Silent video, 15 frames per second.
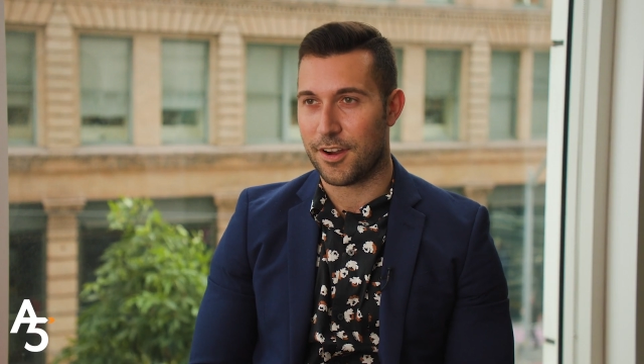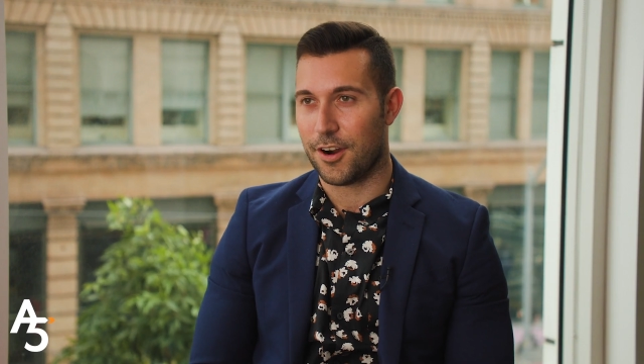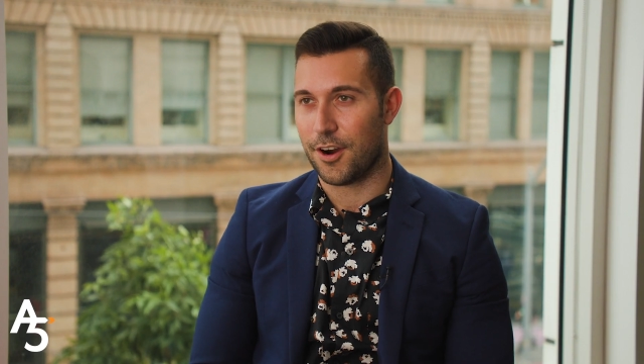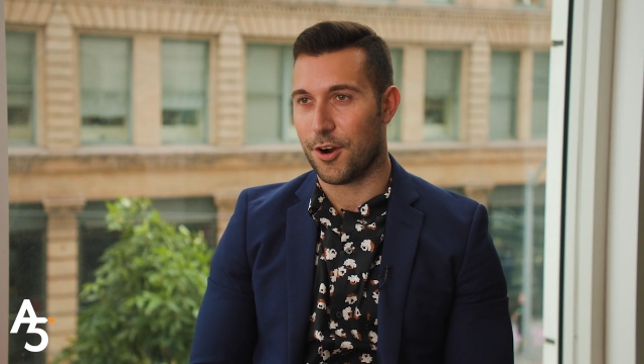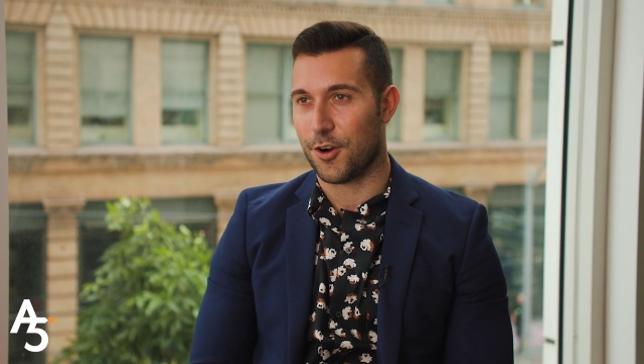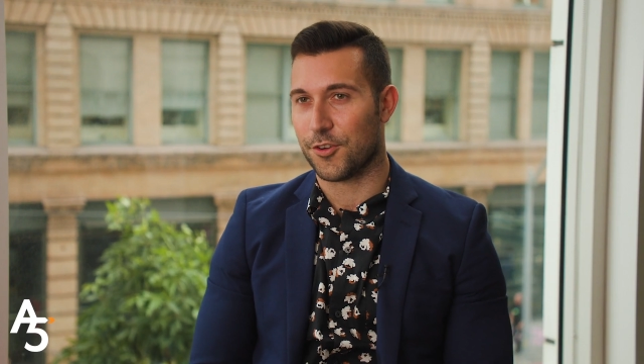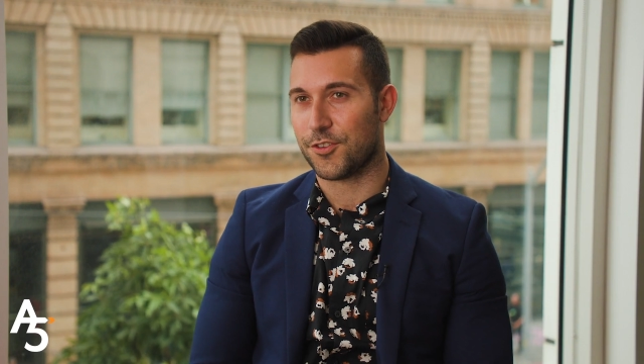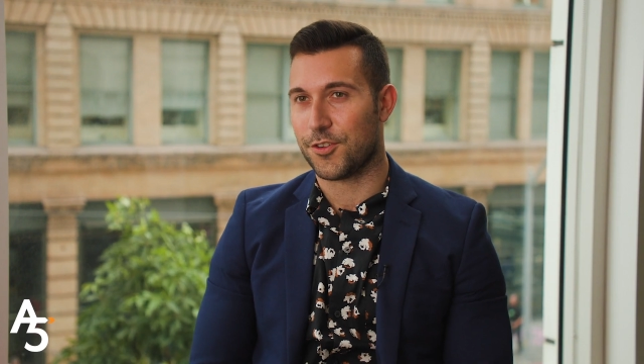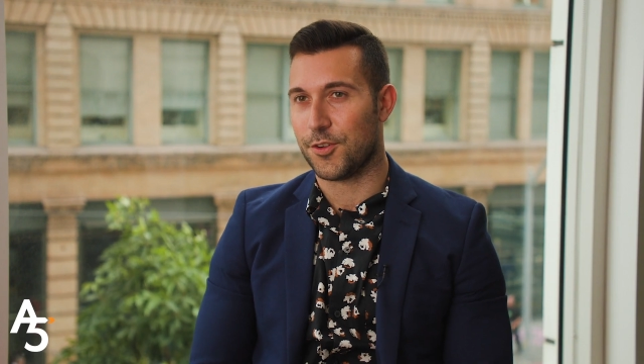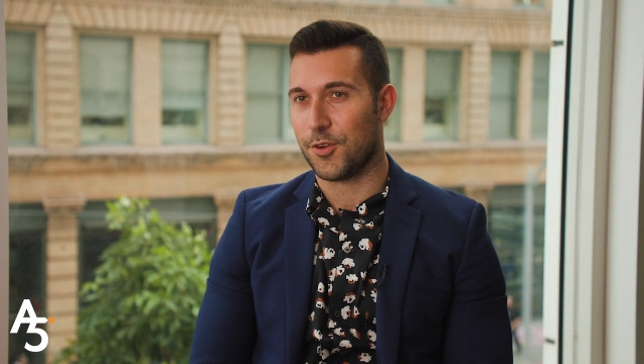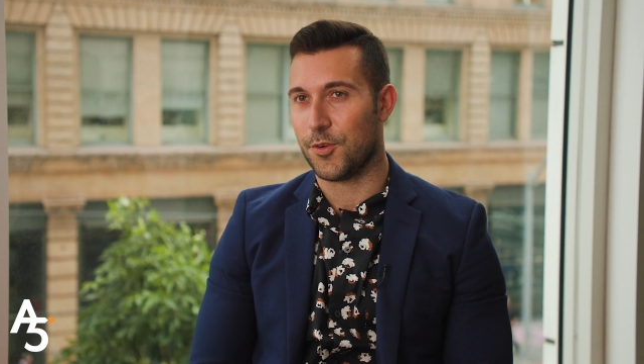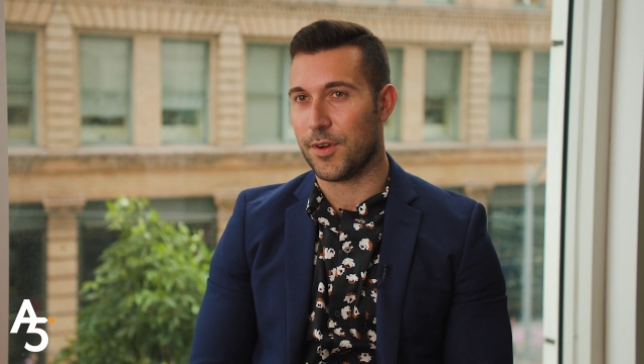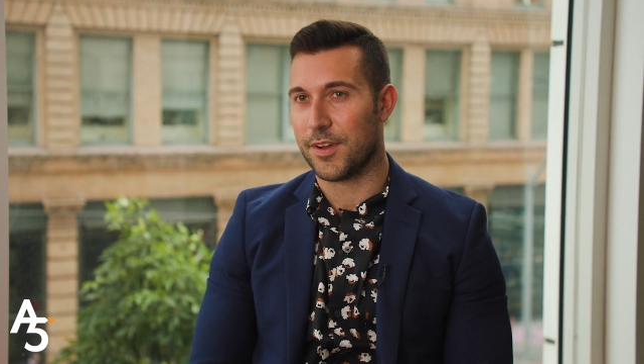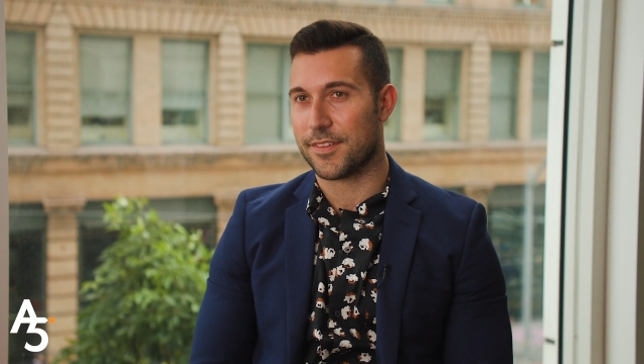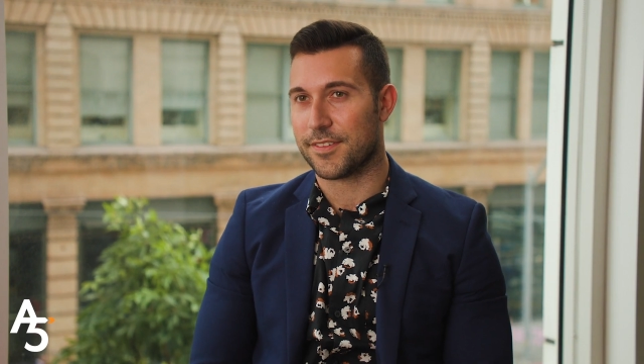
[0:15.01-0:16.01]
are
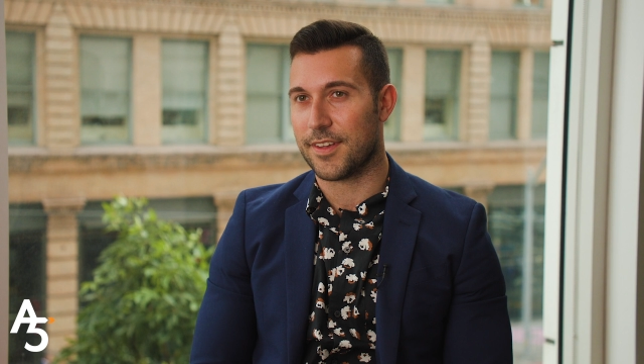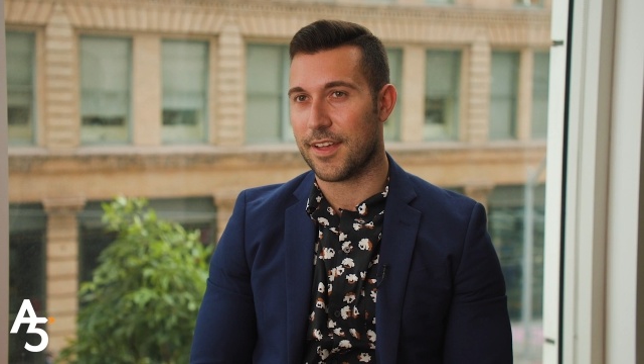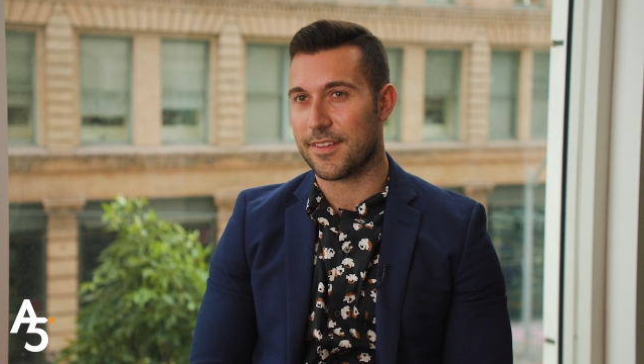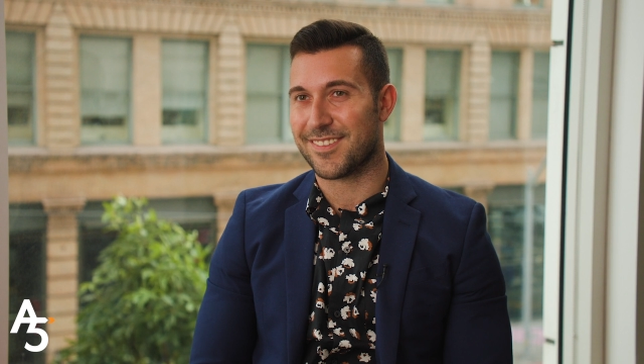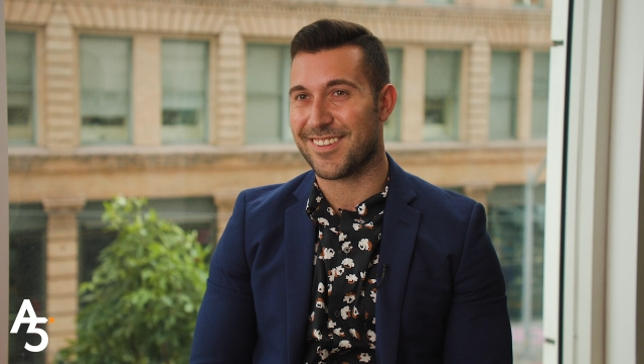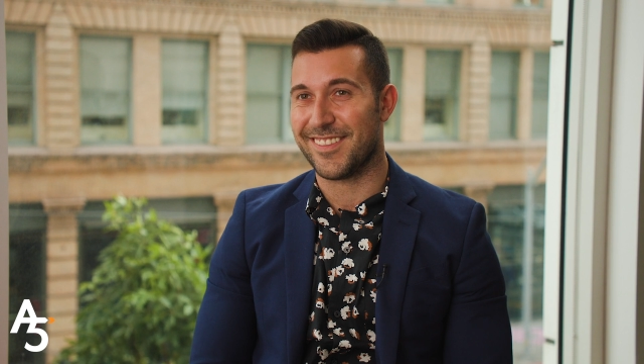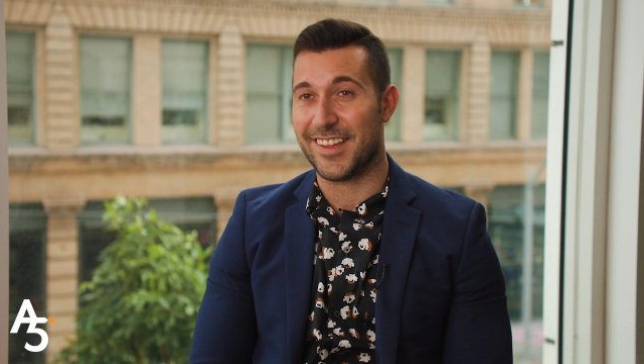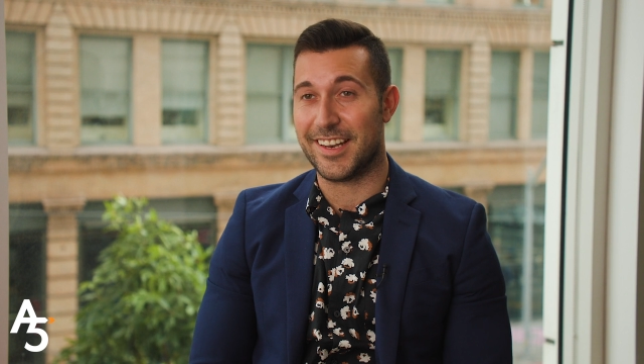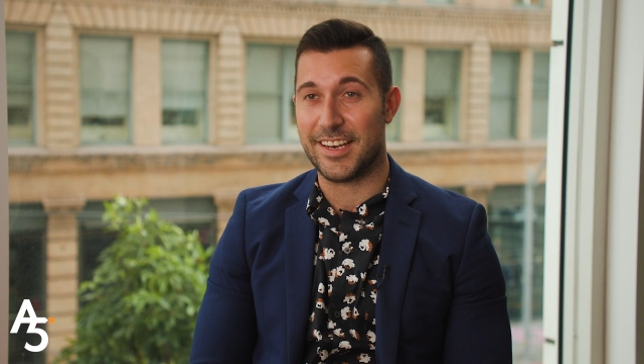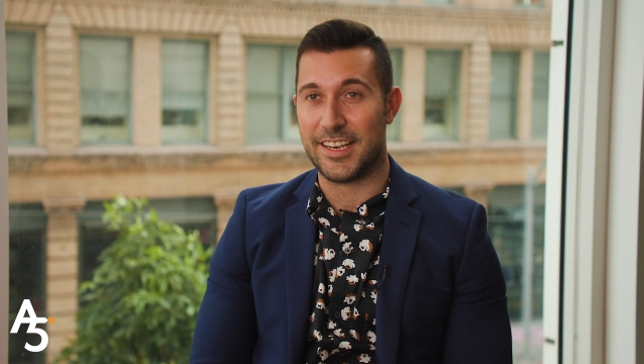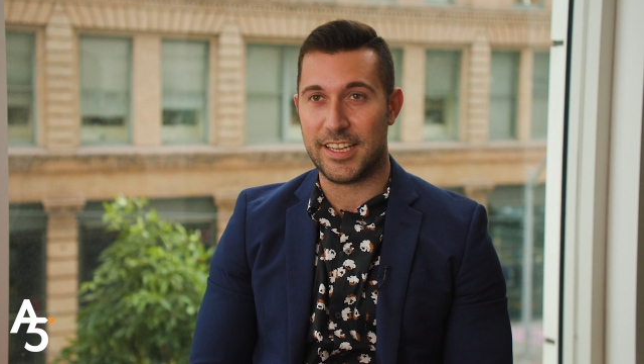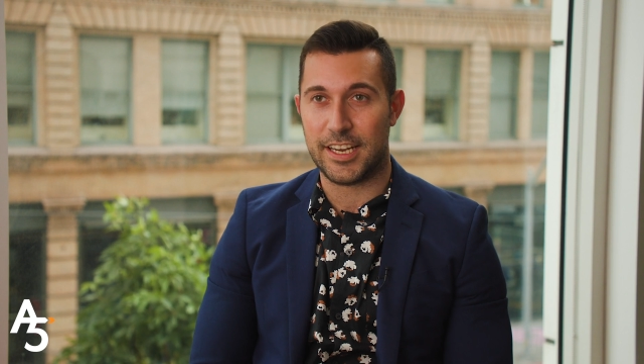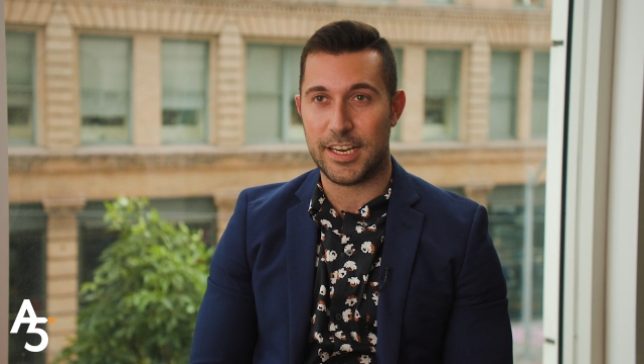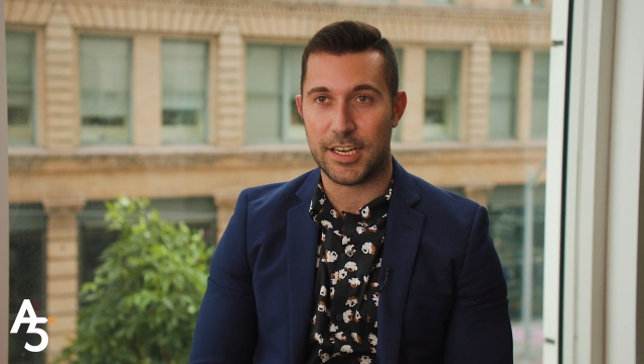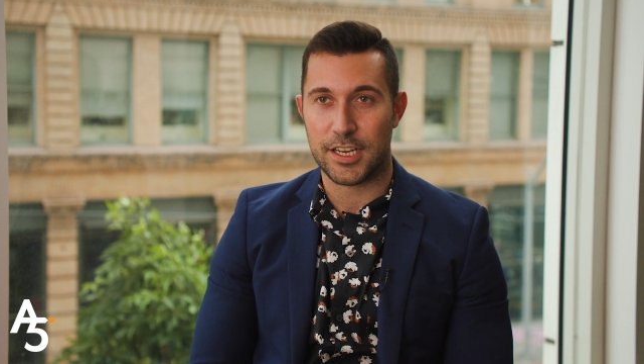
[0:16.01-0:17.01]
to assess the
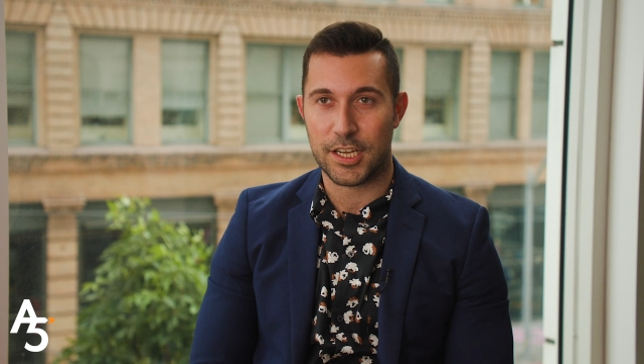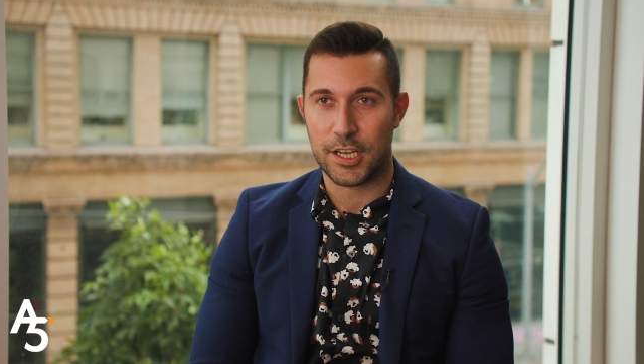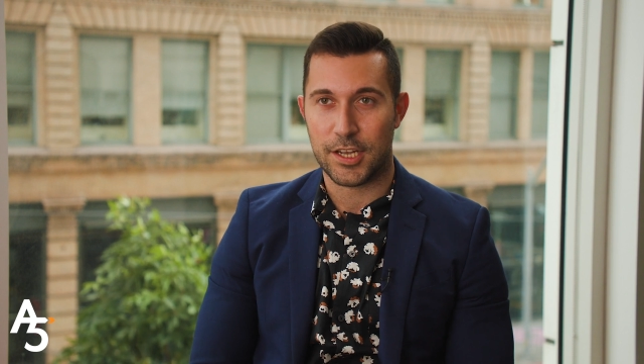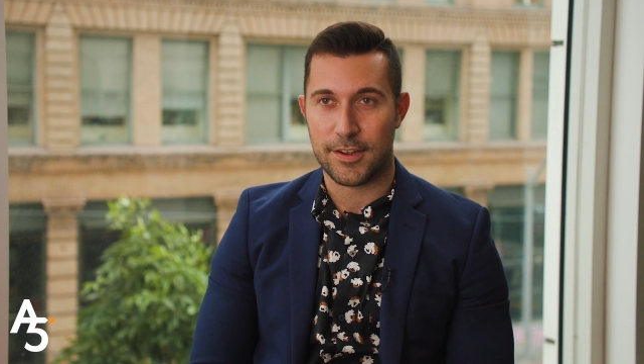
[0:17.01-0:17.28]
need